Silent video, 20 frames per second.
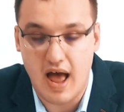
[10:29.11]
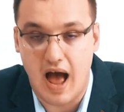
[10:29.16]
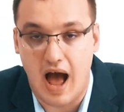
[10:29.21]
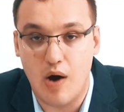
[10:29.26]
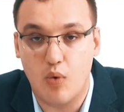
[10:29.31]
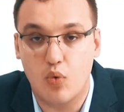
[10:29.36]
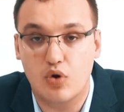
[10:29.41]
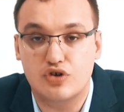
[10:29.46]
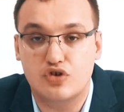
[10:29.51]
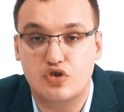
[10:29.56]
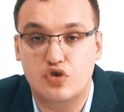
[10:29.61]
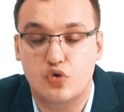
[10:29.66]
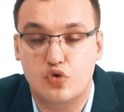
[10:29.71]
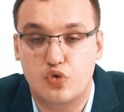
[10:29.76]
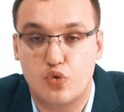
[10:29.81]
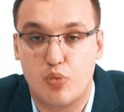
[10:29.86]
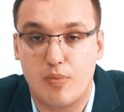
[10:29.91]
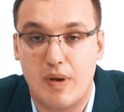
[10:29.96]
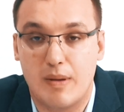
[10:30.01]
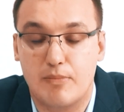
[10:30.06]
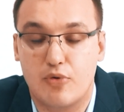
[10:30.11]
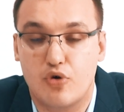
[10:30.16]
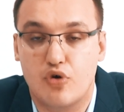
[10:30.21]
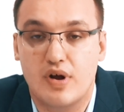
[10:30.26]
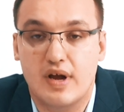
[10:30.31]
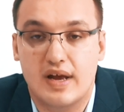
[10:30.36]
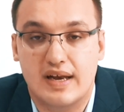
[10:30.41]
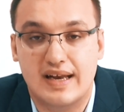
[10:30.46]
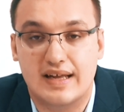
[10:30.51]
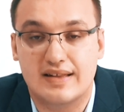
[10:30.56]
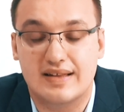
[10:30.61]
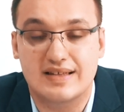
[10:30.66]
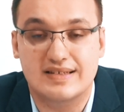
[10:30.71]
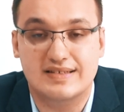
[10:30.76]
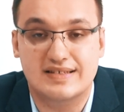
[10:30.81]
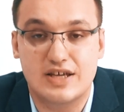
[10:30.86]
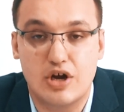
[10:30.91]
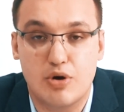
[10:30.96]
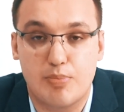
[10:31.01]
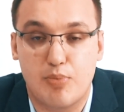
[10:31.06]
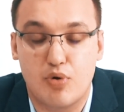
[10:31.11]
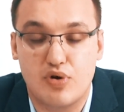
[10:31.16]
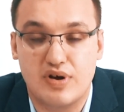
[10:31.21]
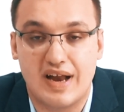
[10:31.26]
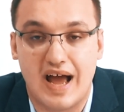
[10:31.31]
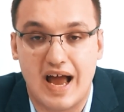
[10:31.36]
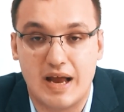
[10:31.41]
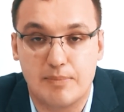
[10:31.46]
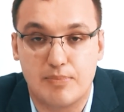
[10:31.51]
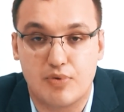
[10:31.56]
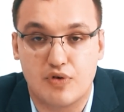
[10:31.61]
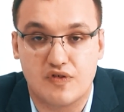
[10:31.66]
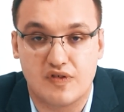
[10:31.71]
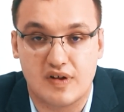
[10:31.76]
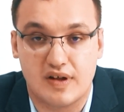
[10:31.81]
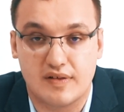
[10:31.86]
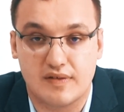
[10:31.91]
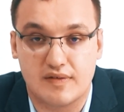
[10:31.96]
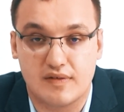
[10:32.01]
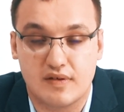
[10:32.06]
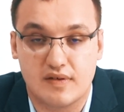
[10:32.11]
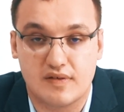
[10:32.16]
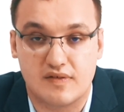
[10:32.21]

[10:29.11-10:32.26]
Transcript: I want you to remember that 0.9%